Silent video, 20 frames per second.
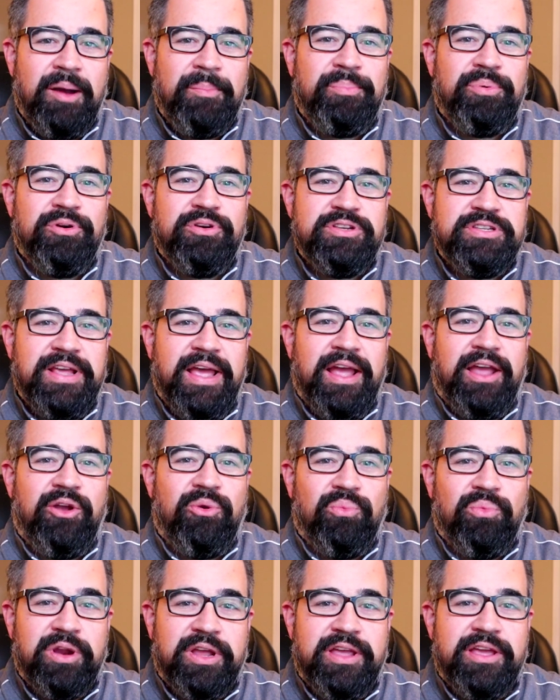Upper
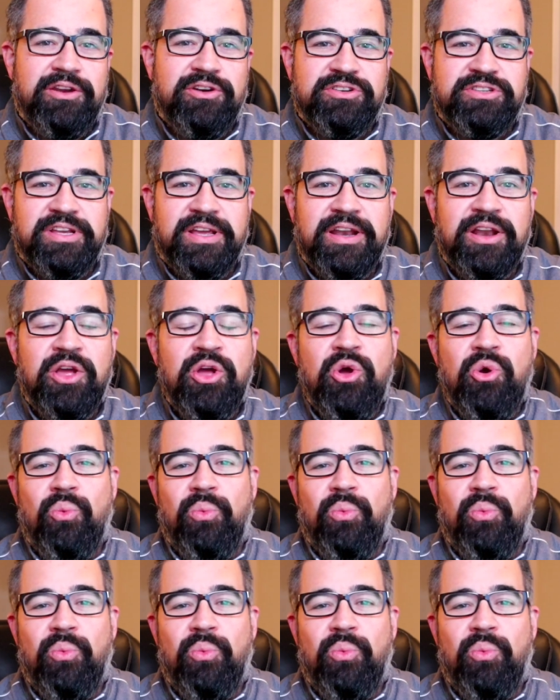Deck Ricky Henderson,